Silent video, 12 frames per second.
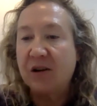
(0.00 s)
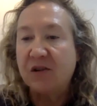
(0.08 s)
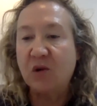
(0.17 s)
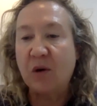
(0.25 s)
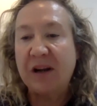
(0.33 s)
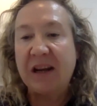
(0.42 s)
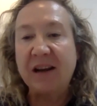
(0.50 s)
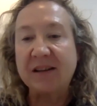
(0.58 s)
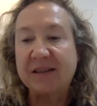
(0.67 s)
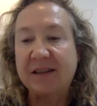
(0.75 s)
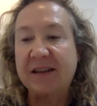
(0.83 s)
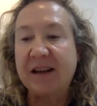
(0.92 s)
Joining us
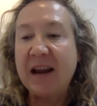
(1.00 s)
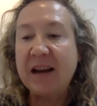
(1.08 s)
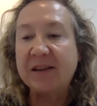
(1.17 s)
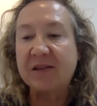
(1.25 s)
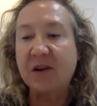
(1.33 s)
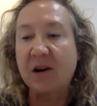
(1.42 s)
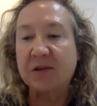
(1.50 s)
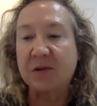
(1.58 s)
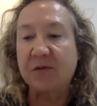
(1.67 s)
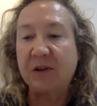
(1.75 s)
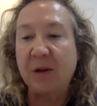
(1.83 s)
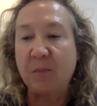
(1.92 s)
today is Dr.
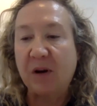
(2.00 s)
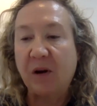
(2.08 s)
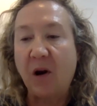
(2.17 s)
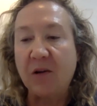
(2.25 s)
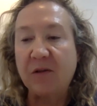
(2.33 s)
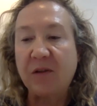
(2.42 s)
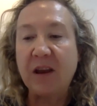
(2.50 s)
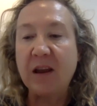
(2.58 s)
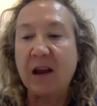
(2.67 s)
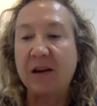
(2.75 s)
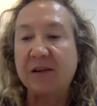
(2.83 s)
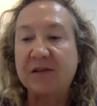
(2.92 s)
Philip McCarthy,
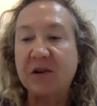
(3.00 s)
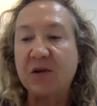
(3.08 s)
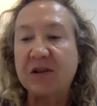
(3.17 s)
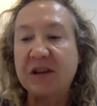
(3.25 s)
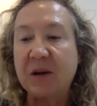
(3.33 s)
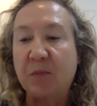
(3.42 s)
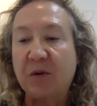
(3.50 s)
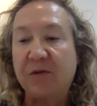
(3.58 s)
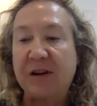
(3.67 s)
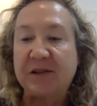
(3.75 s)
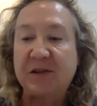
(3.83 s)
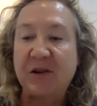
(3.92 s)
an associate
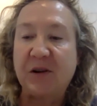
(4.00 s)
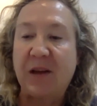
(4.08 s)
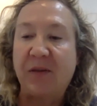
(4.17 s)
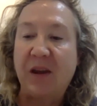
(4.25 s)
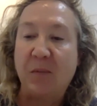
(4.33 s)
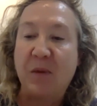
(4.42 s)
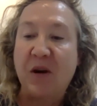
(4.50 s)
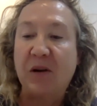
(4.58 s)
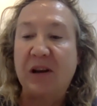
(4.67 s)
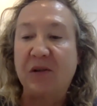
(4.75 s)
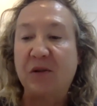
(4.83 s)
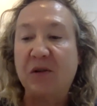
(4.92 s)
professor at the
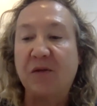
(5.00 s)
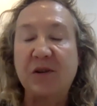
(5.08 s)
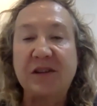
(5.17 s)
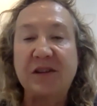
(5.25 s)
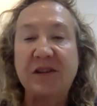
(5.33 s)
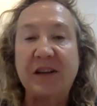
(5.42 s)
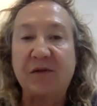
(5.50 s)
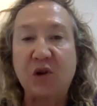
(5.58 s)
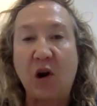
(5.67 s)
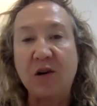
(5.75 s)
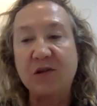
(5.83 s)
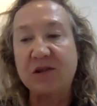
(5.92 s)
American University of
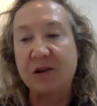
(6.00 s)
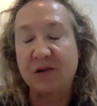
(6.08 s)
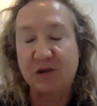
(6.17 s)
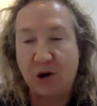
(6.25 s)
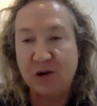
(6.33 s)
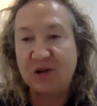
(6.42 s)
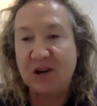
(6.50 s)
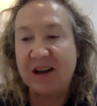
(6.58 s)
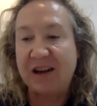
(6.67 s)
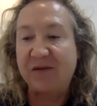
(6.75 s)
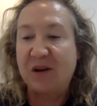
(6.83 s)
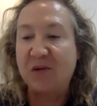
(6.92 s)
Sharjah
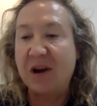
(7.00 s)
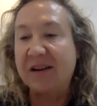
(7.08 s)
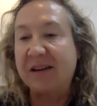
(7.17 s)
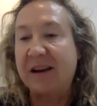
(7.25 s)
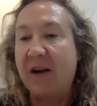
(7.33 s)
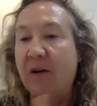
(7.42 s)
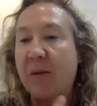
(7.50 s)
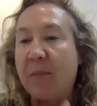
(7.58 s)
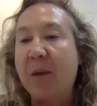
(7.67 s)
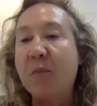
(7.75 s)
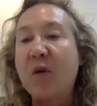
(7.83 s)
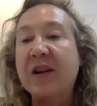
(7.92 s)
in the United Arab
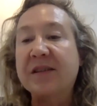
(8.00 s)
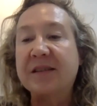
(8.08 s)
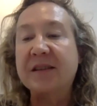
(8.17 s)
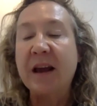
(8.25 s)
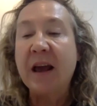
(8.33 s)
Emirates.